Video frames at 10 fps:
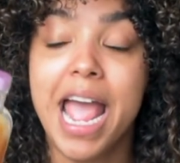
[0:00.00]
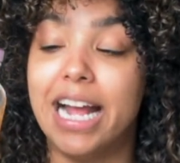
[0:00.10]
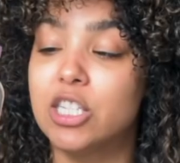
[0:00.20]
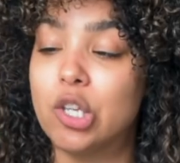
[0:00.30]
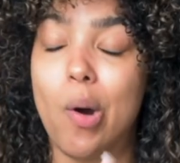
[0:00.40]

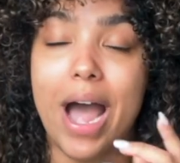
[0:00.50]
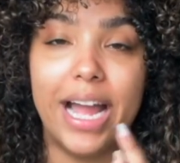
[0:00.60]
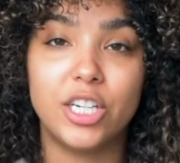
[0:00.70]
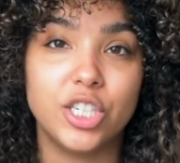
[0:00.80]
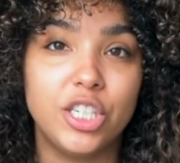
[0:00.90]
And so I
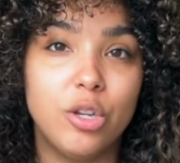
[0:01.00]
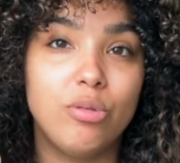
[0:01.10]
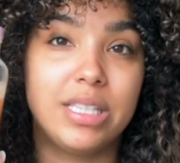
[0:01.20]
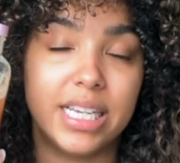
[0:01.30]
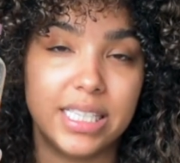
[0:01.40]
actually
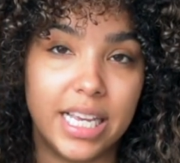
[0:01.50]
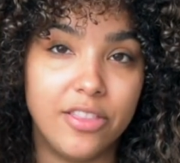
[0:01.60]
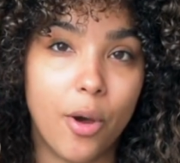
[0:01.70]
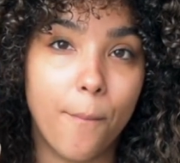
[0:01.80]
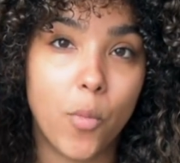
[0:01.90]
use this
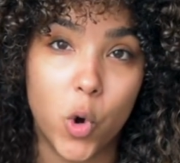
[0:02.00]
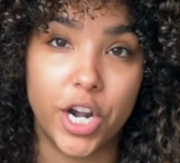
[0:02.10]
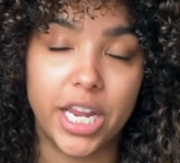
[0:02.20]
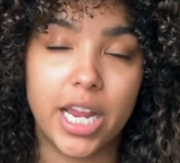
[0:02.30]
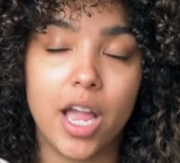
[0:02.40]
in the
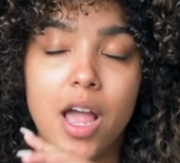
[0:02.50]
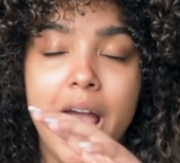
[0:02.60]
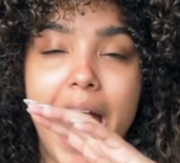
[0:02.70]
morning